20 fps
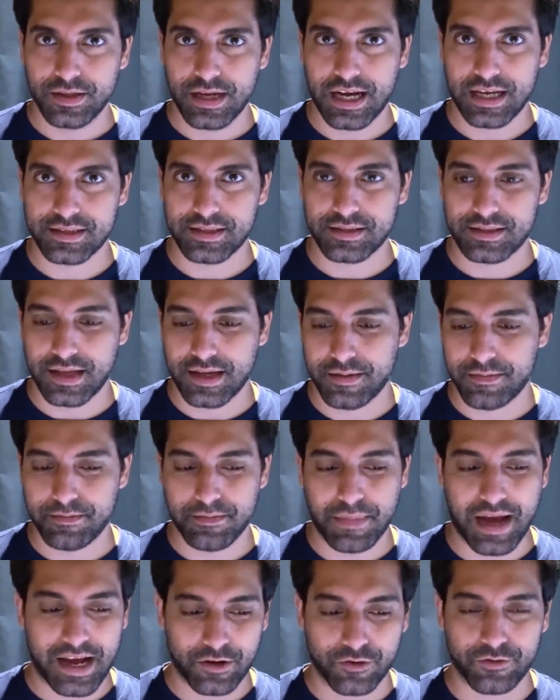as their
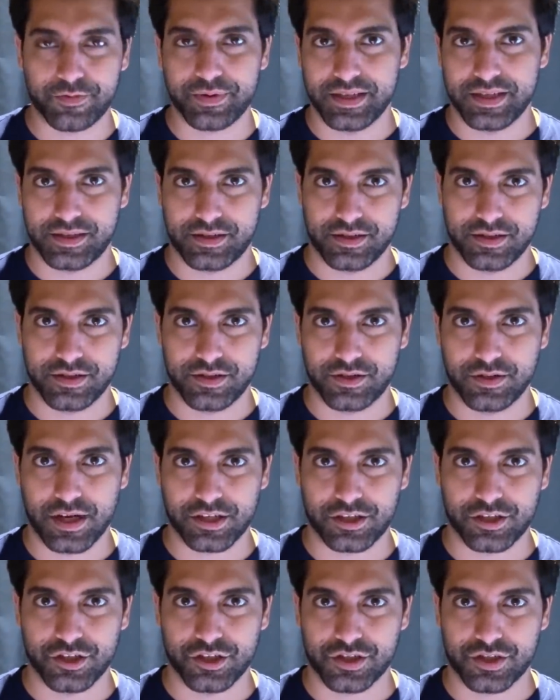mouthpieces to
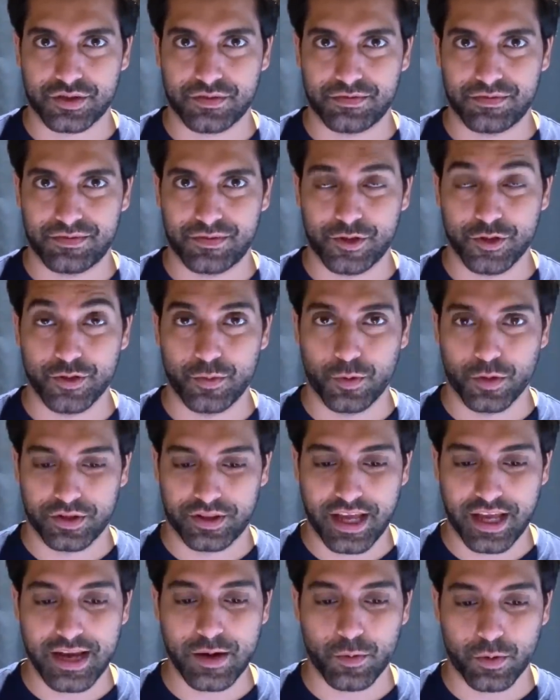actually just do what
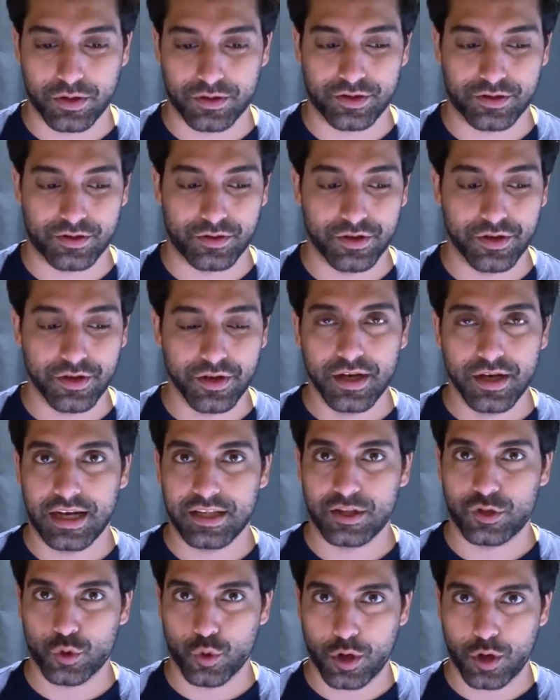they want to do
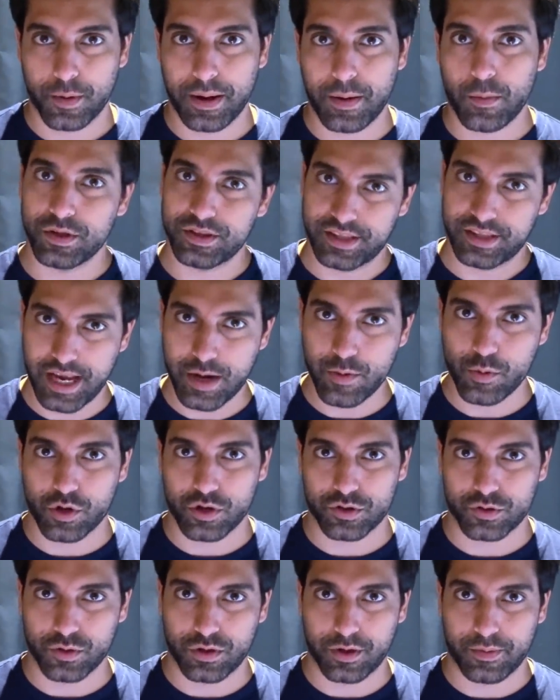and talk about what they want
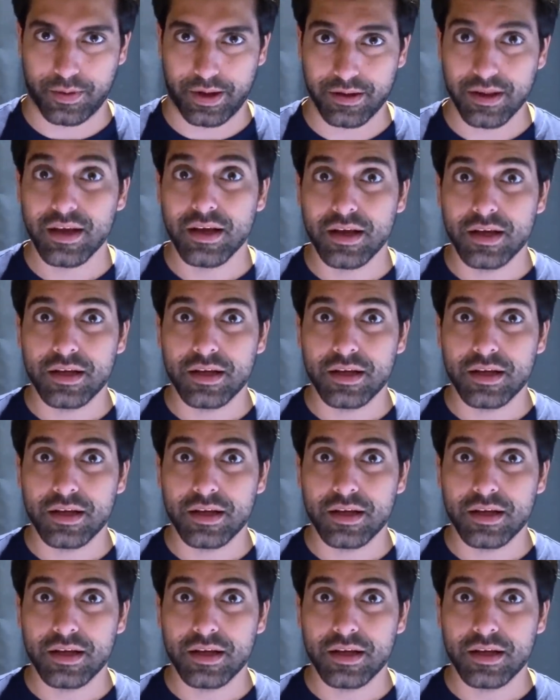to talk about.